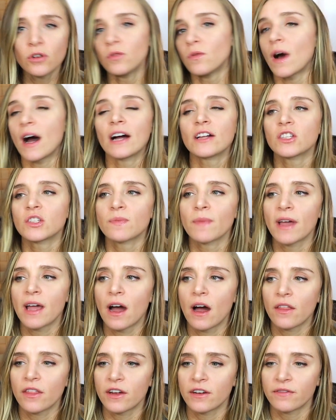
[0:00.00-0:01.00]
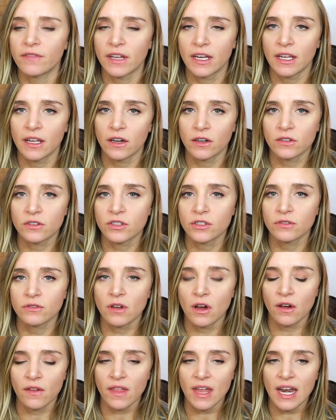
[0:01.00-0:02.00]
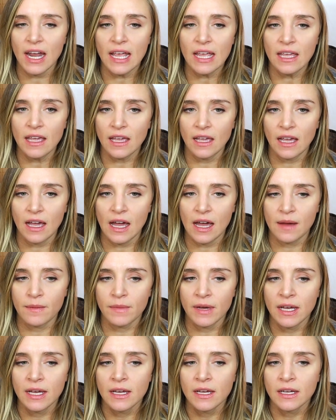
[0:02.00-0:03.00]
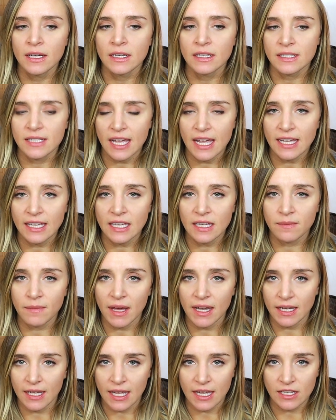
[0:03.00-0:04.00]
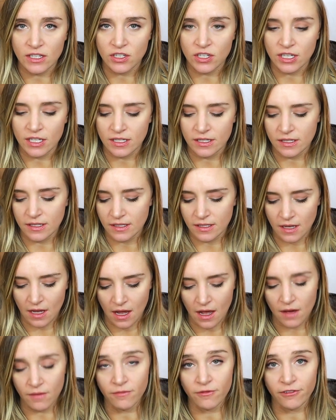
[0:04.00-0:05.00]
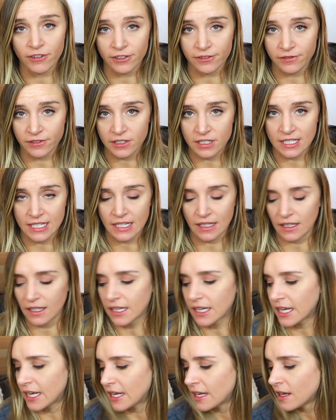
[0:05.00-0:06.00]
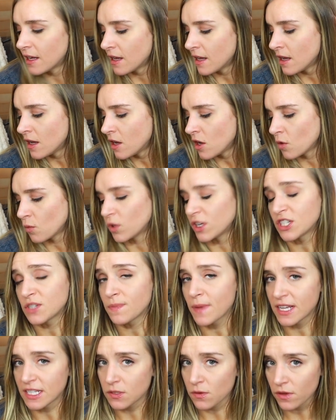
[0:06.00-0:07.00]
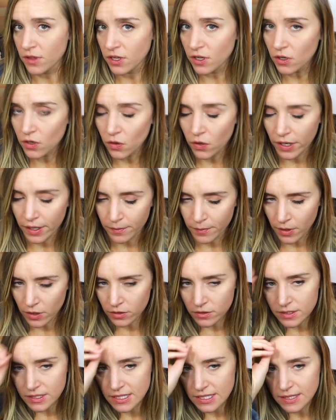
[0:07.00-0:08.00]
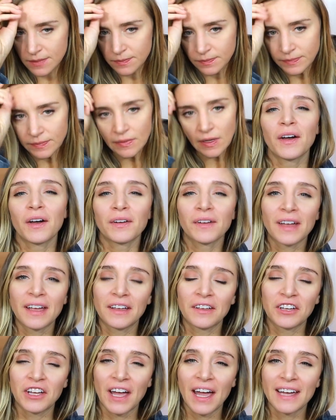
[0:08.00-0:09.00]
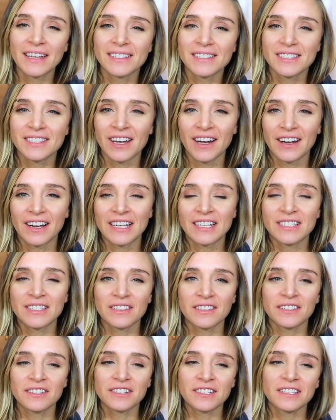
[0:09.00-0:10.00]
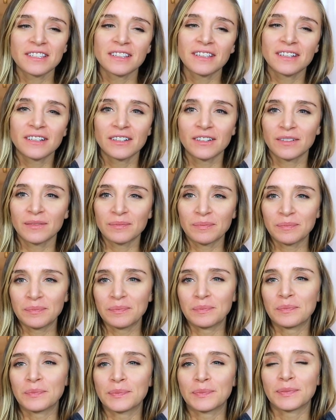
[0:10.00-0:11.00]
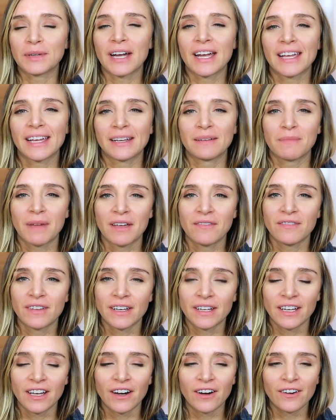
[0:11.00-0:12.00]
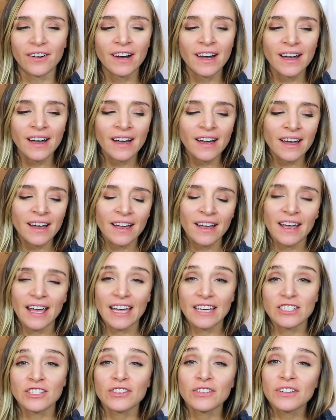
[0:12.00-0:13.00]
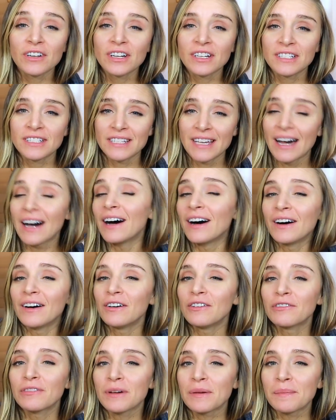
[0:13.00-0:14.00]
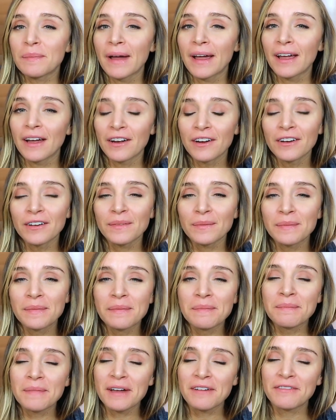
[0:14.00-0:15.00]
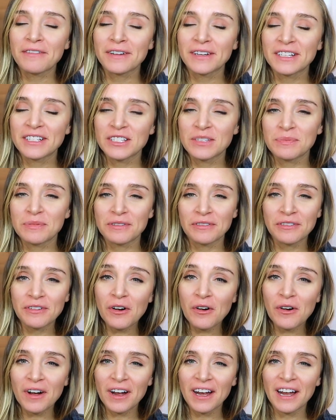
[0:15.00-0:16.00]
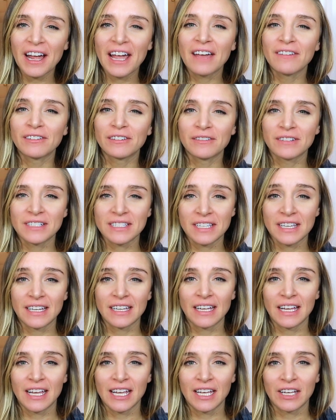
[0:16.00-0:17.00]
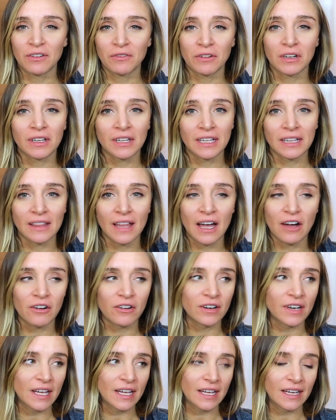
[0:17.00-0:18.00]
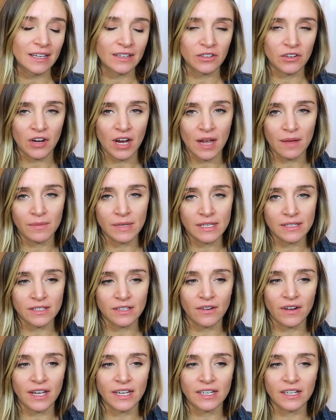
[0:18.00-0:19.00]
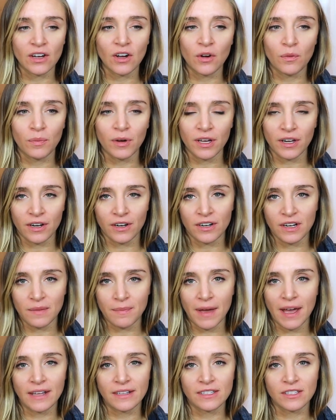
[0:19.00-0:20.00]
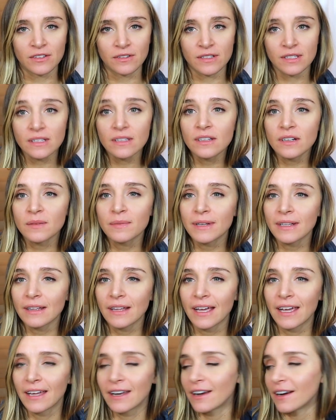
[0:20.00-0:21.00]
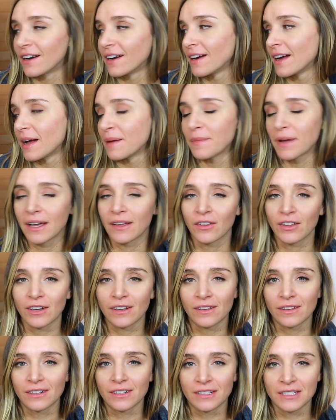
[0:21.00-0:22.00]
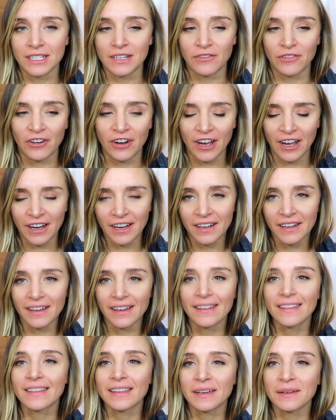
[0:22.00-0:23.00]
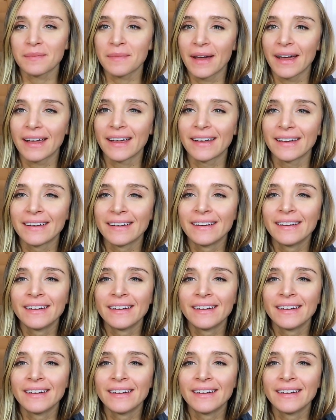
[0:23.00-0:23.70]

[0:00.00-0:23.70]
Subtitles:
who watch my other videos, you know that I am taking medications for fertility, which mess with your hormones. Okay, you guys, sorry. So there's a little break in my video. As you could tell from my footage before, Ava was getting really loud and crabby, so I had to go put her to bed. So it's a little bit later. I might look a little different. I think my